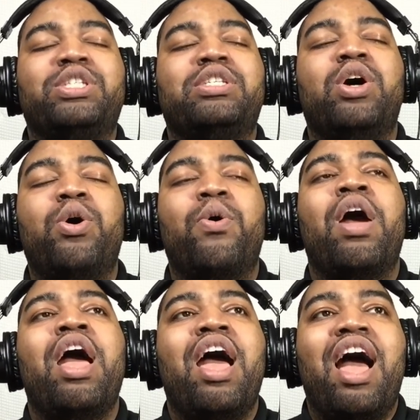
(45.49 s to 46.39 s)
So
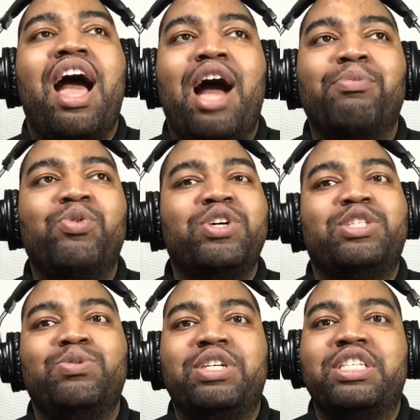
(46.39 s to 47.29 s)
I'm going
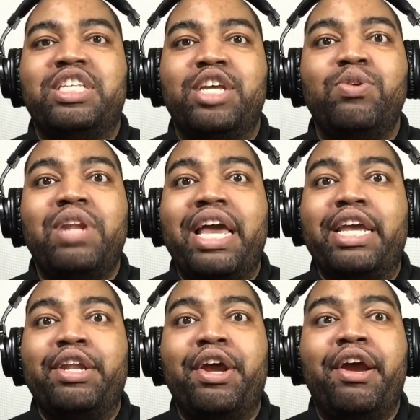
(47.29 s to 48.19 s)
to continue
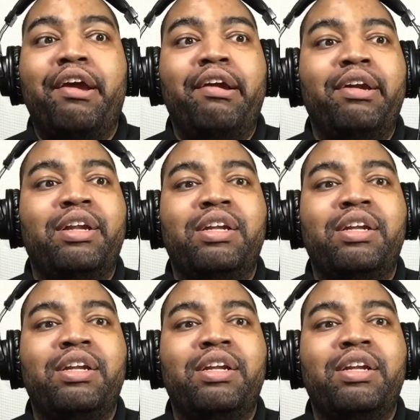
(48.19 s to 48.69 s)
liking her